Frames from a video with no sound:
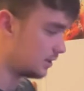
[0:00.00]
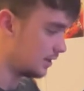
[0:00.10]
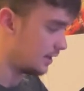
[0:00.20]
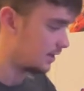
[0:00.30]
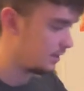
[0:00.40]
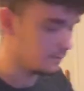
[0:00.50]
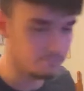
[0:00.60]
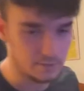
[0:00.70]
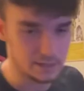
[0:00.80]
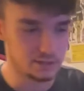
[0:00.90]
a
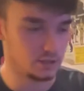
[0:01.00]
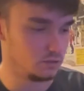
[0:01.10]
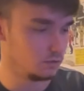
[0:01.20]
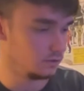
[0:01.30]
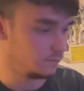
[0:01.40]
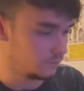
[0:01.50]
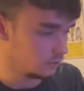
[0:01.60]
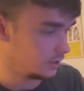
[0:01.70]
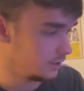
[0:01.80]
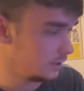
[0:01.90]
better cooler
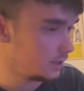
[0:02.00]
for it,